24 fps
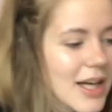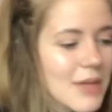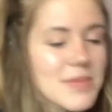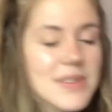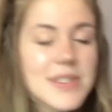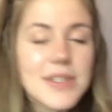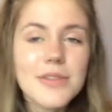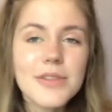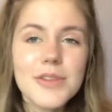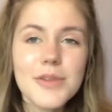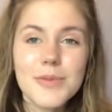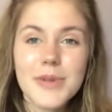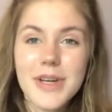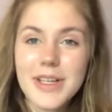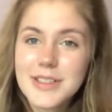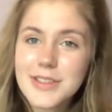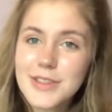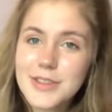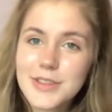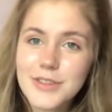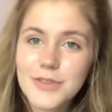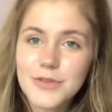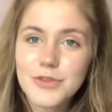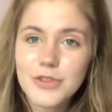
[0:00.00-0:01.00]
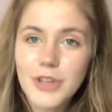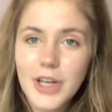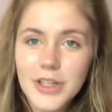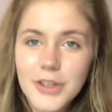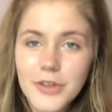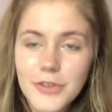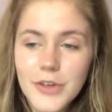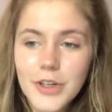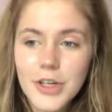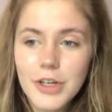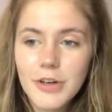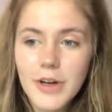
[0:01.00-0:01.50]
I'm still in the process of
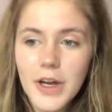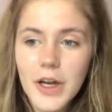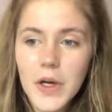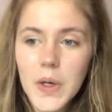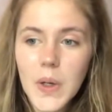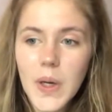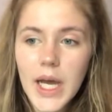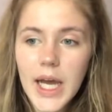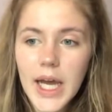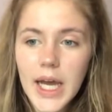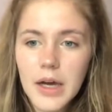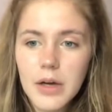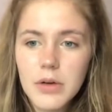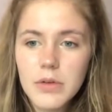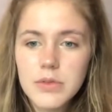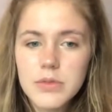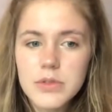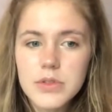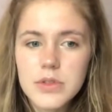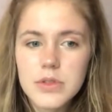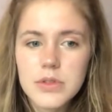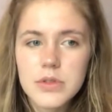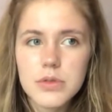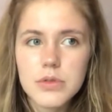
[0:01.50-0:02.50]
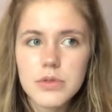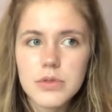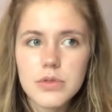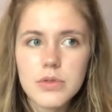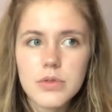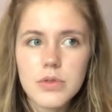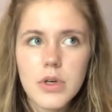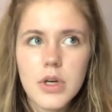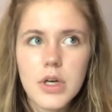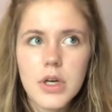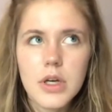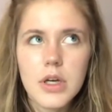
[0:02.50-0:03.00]
trying to figure out how
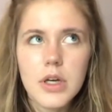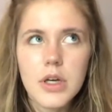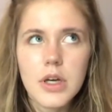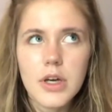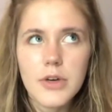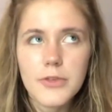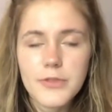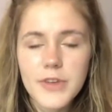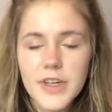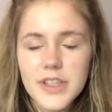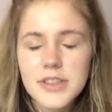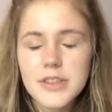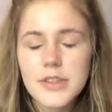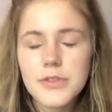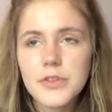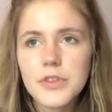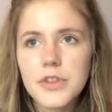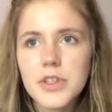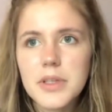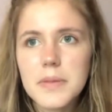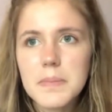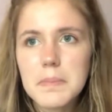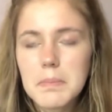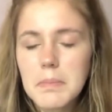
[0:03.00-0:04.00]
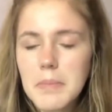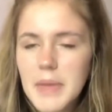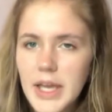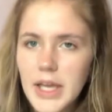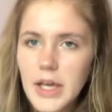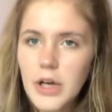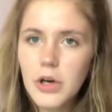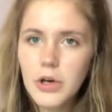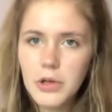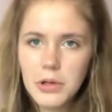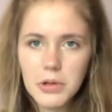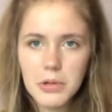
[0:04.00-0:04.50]
to effectively
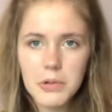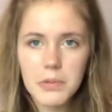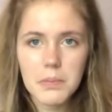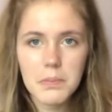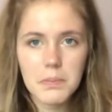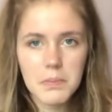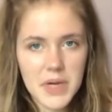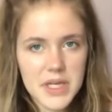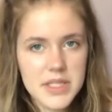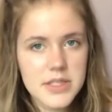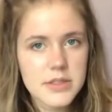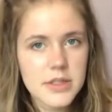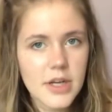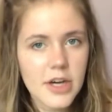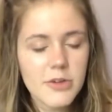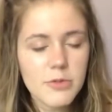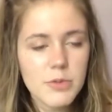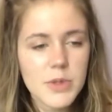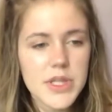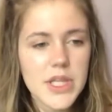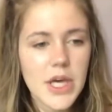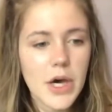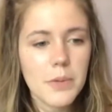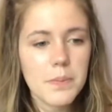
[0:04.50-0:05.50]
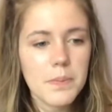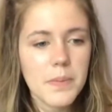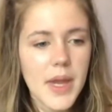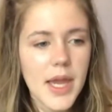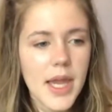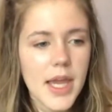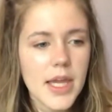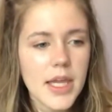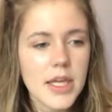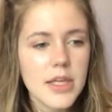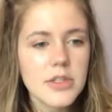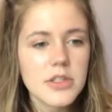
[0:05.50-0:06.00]
mail my stuff without
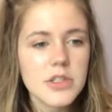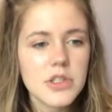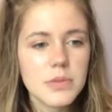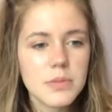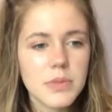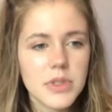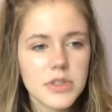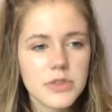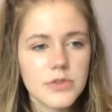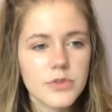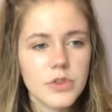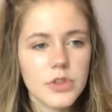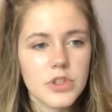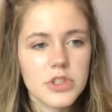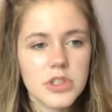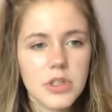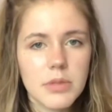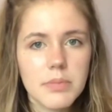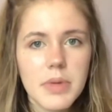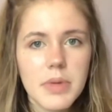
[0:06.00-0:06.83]
paying too much for